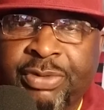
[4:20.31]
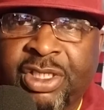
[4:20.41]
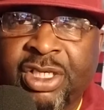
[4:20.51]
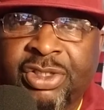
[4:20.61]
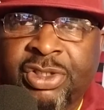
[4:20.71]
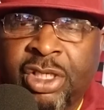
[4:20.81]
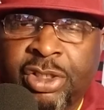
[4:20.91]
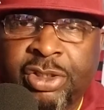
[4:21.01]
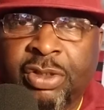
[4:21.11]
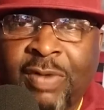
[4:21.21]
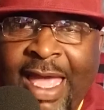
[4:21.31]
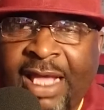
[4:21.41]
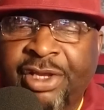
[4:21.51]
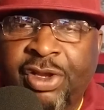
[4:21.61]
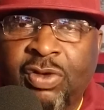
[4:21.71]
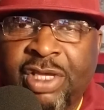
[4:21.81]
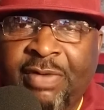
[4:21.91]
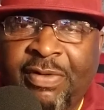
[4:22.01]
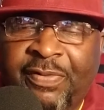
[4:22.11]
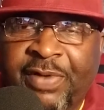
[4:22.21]
Because the cracker don't
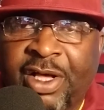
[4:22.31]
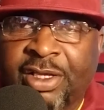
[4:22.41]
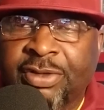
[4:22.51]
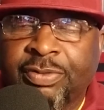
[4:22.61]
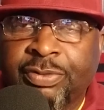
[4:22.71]
give a fuck.